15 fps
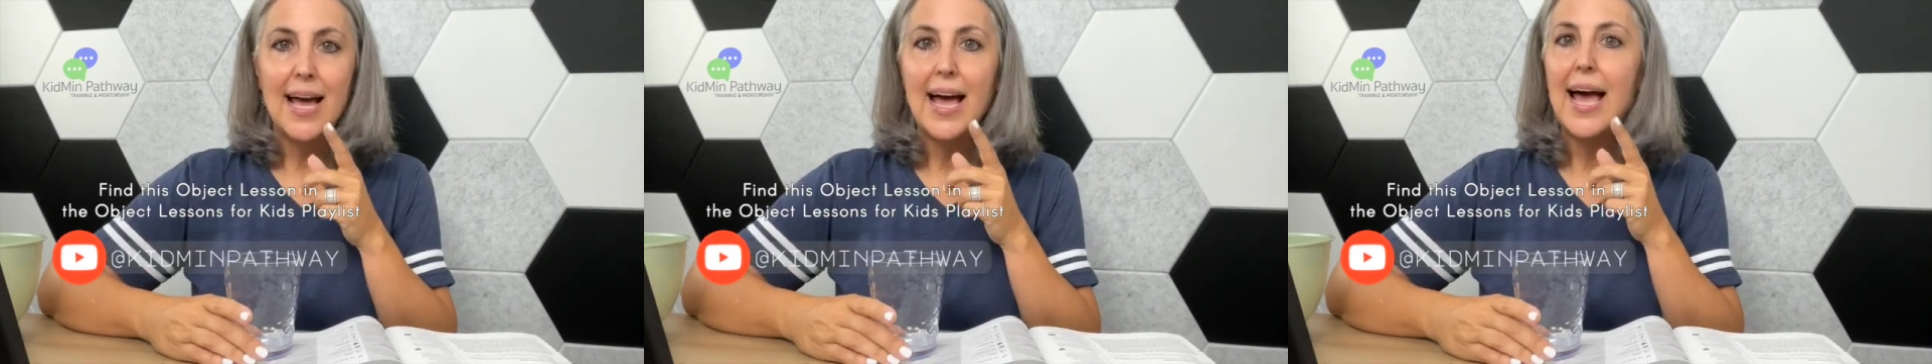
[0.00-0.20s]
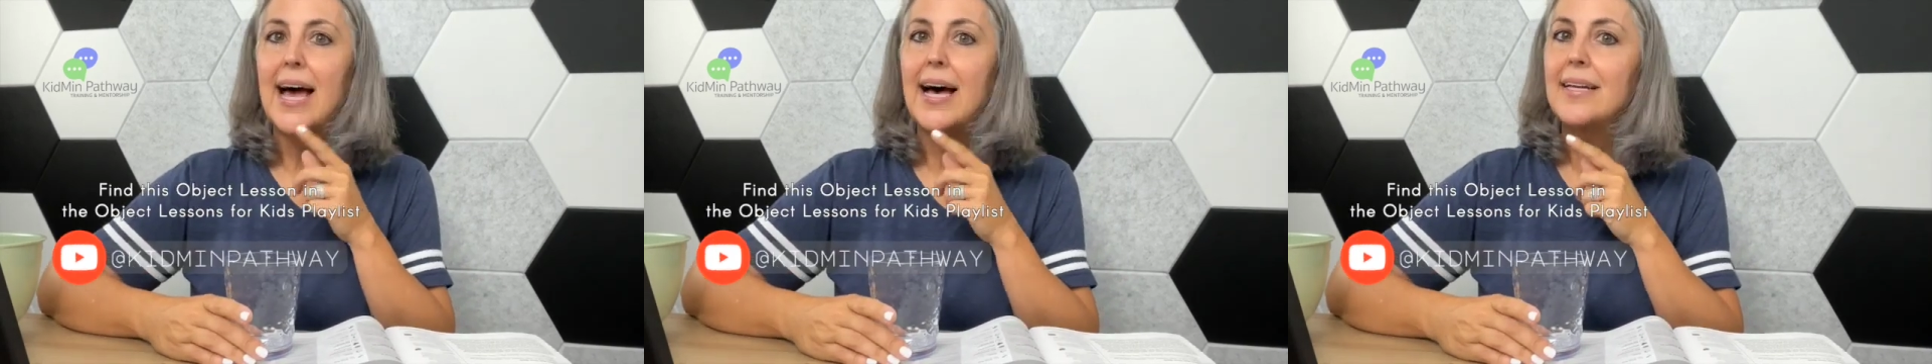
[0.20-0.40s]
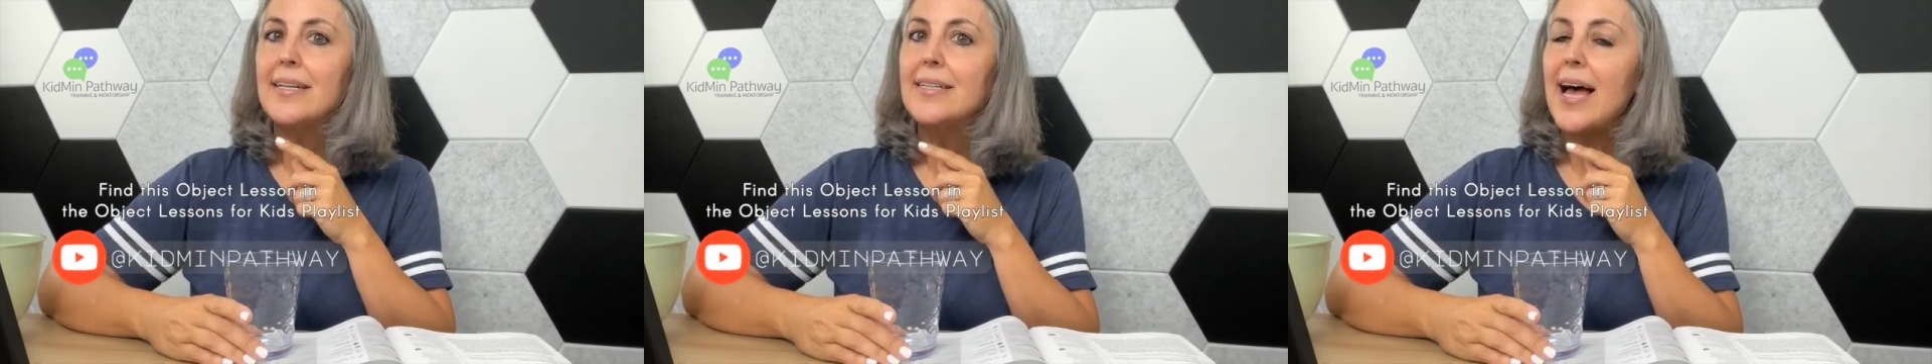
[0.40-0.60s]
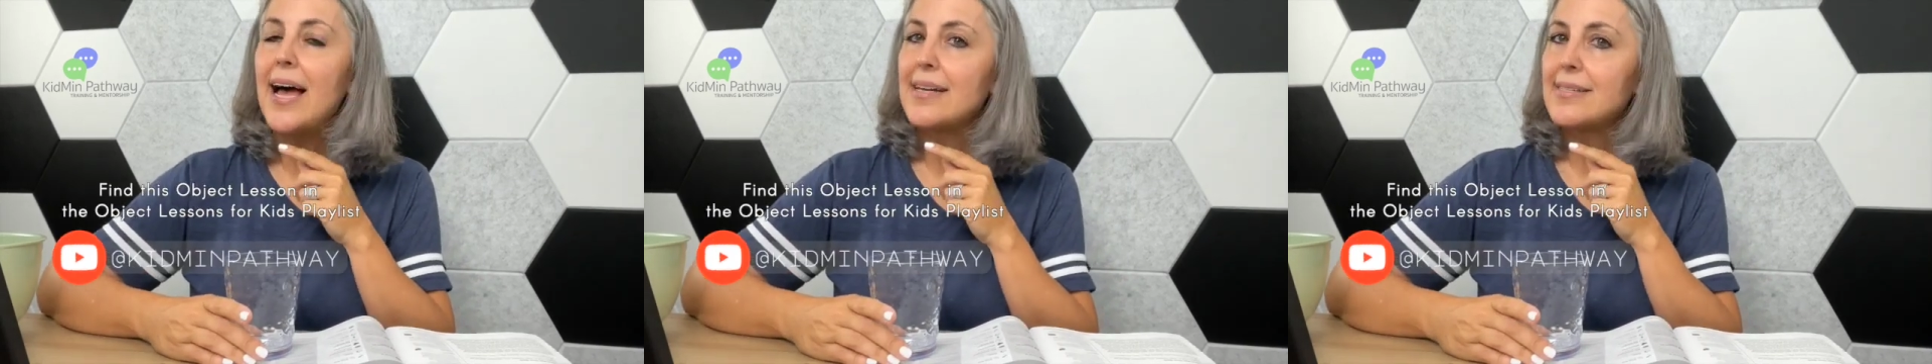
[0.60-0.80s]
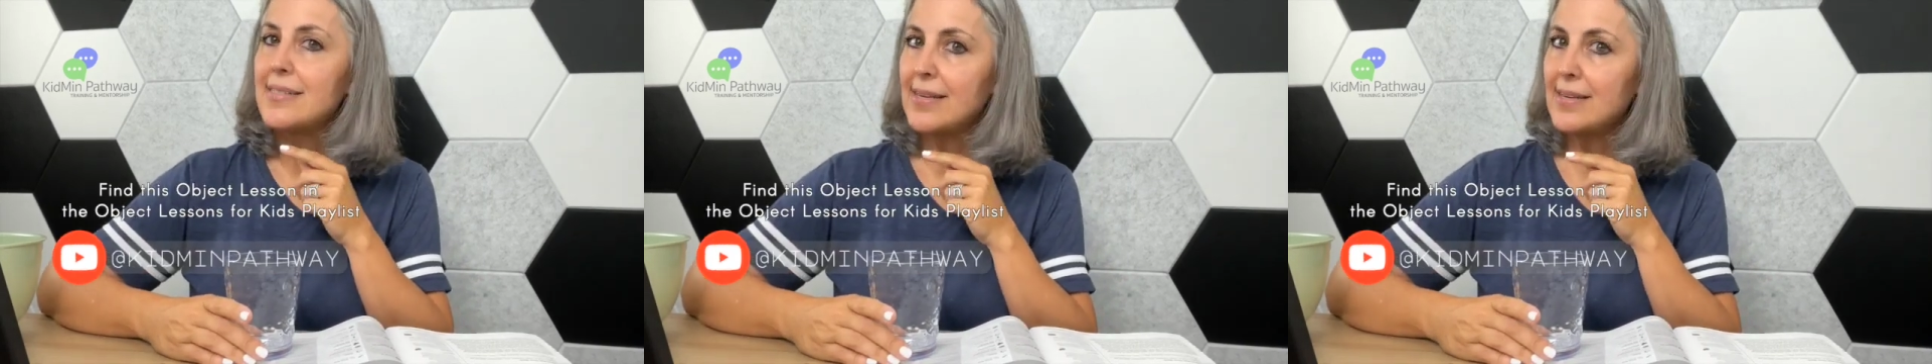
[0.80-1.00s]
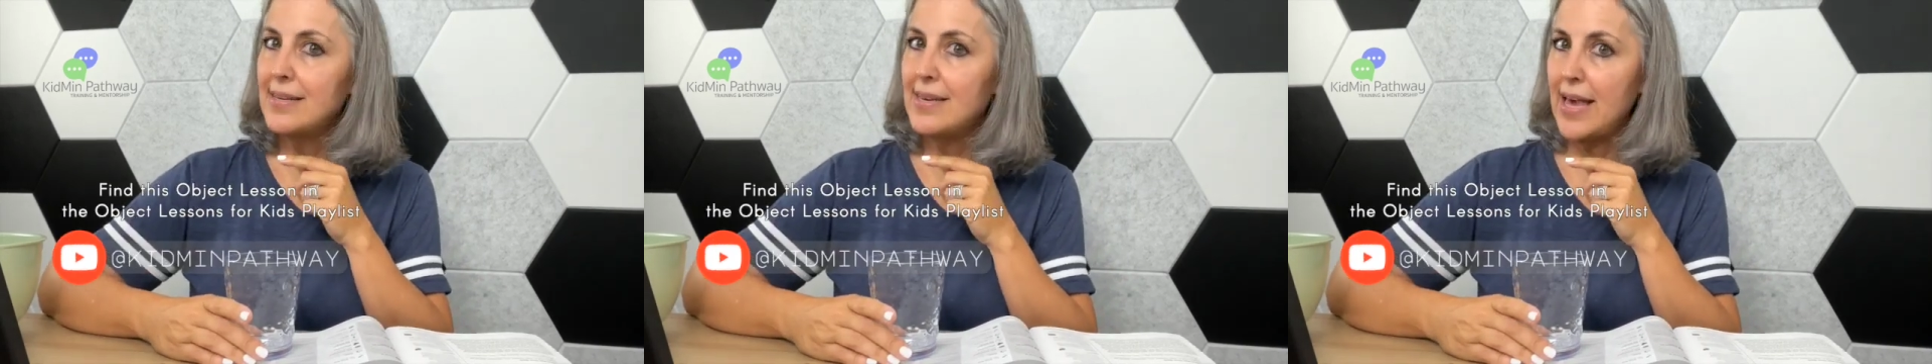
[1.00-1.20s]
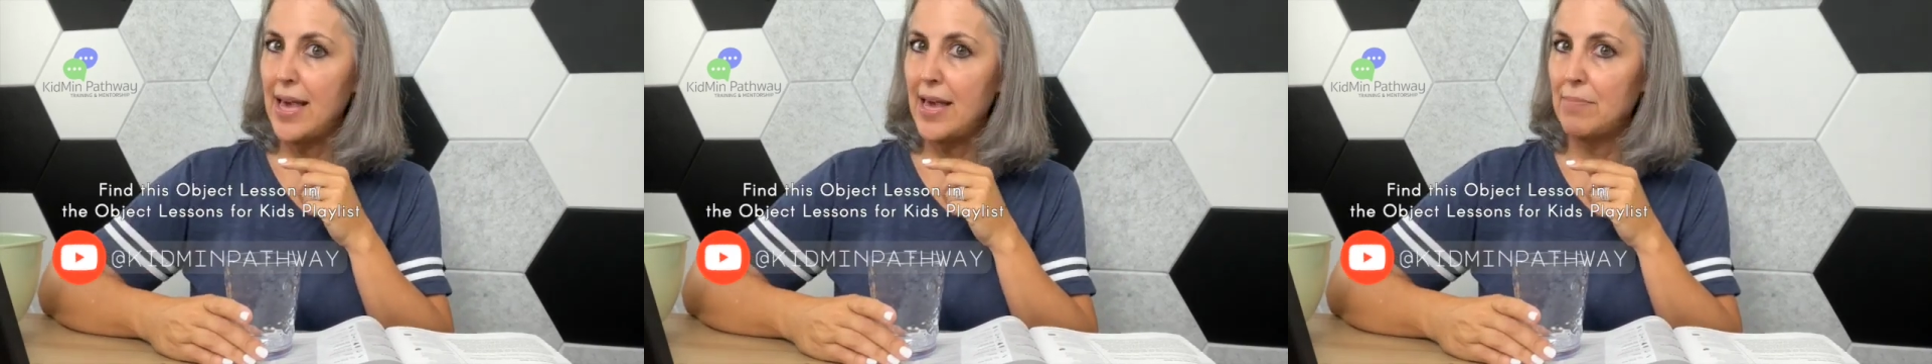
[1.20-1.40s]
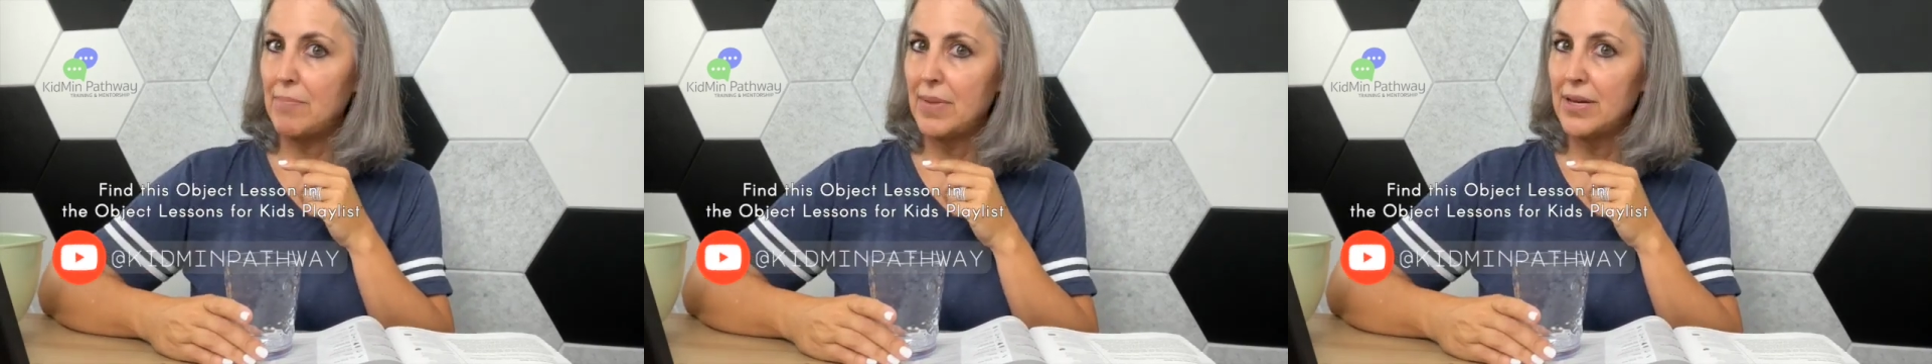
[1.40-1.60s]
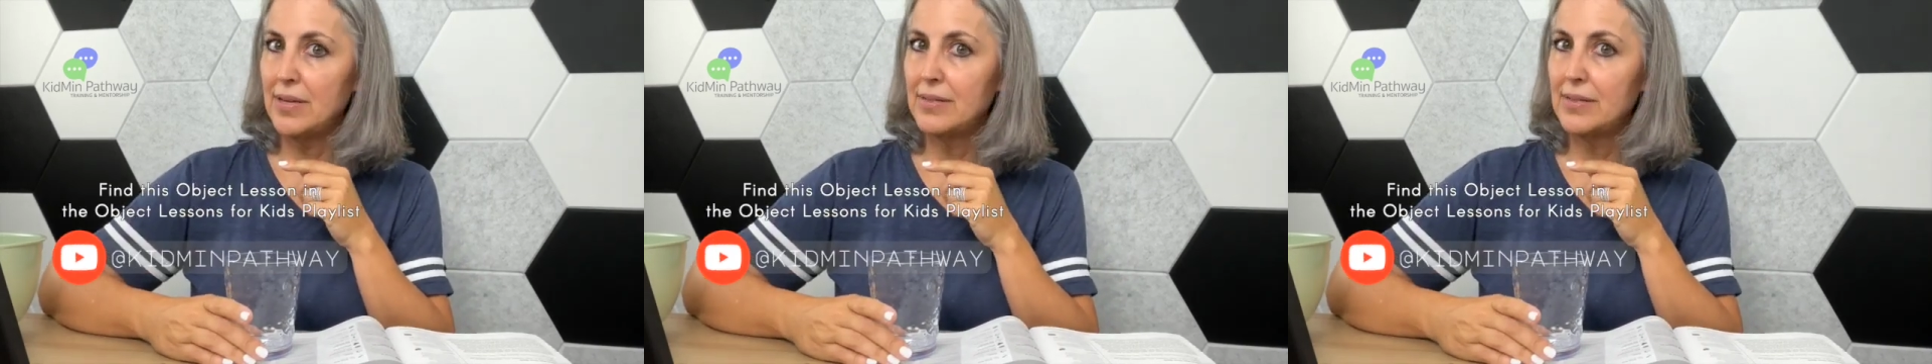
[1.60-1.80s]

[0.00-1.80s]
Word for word: and as a game.